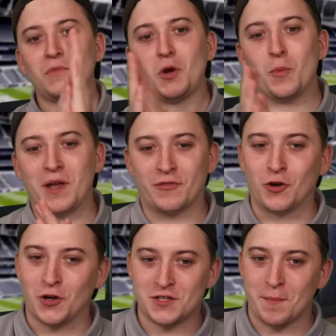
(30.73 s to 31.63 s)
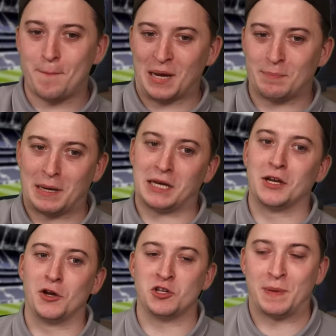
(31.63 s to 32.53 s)
we have got some big, big
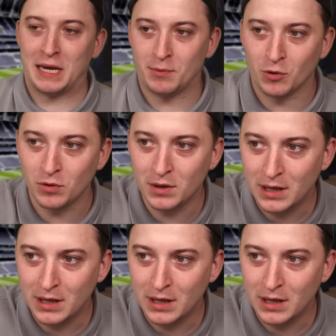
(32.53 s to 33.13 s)
news, people.